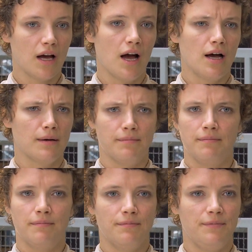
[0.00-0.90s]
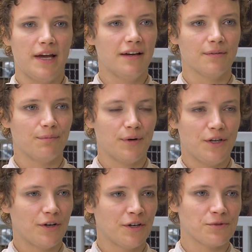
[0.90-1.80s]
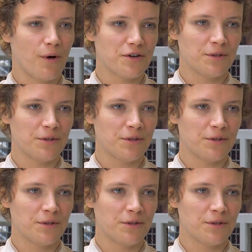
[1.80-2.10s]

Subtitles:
Yeah, but you can just wash